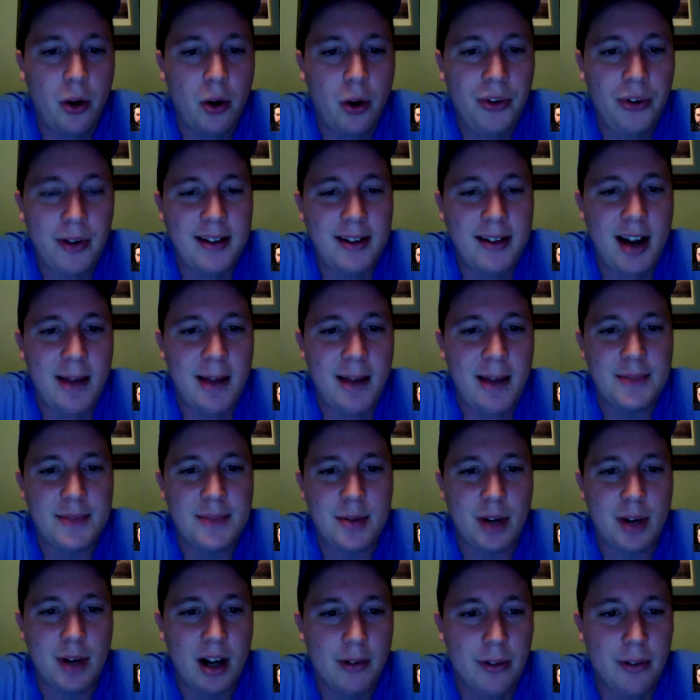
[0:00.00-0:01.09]
We've had
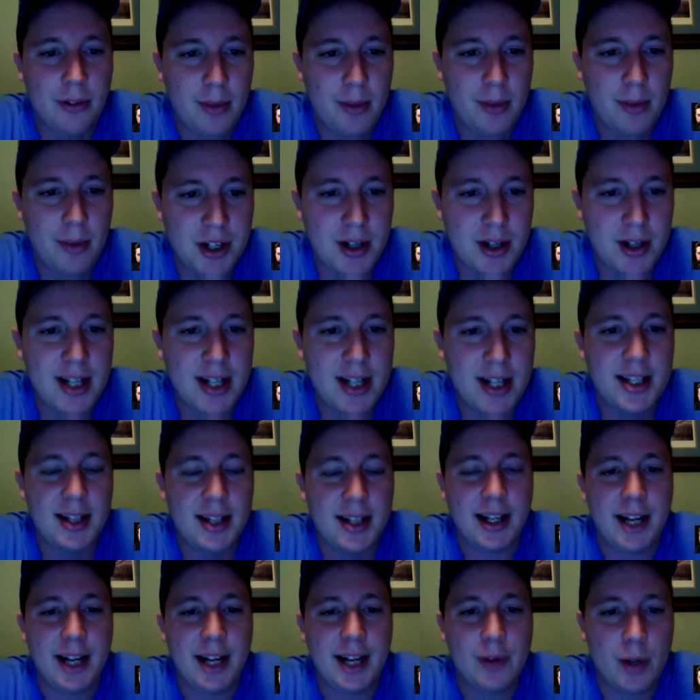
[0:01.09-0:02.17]
time to recover from
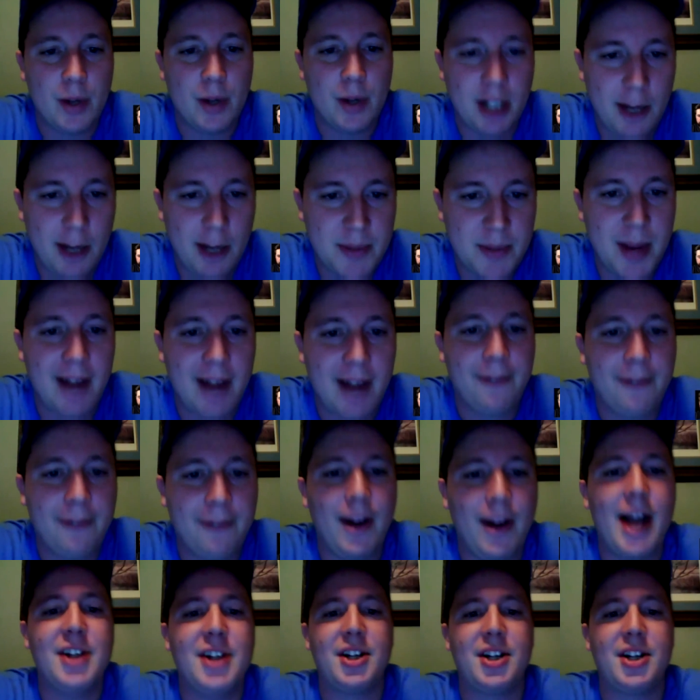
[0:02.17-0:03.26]
injuries. I think everyone comes
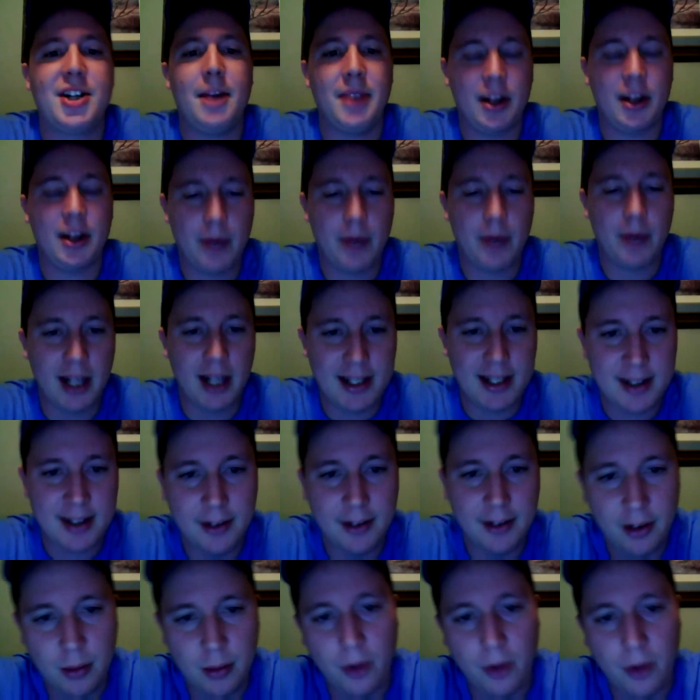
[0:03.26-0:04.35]
back fresh. I think we get
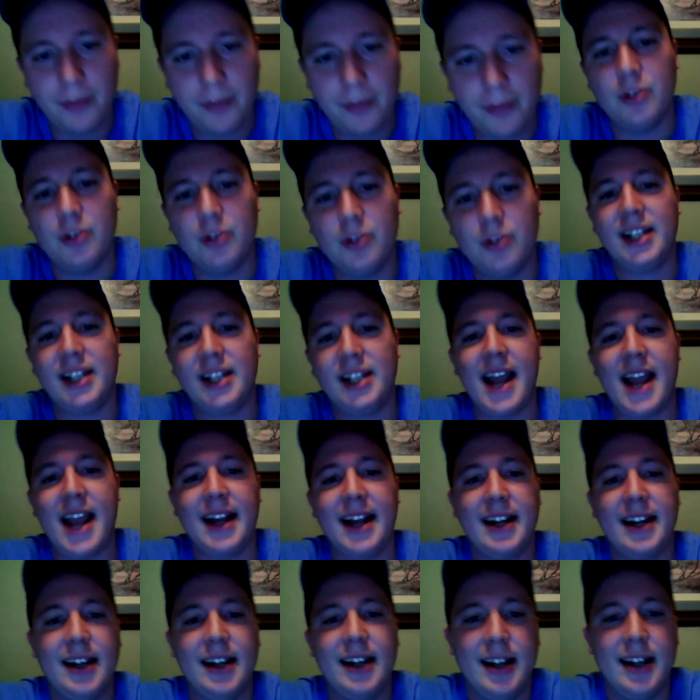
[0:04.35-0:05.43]
a little more fuel in the
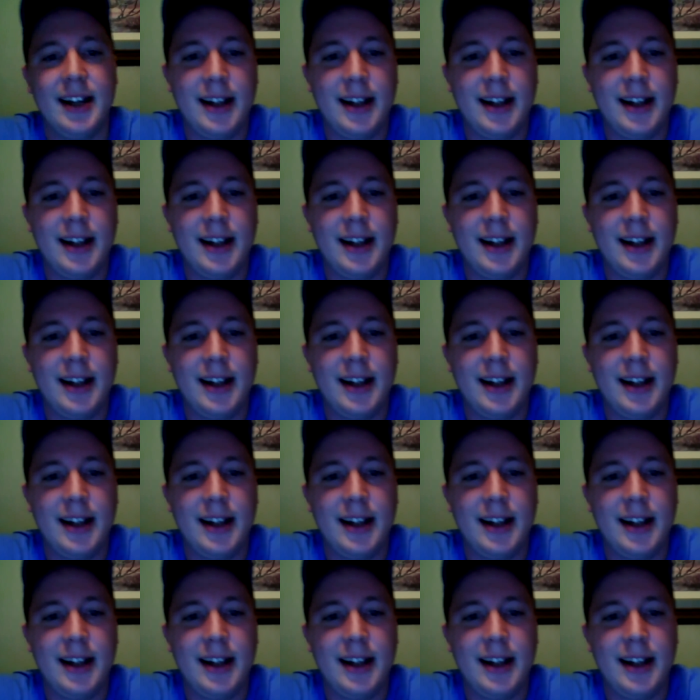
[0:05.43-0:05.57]
tank.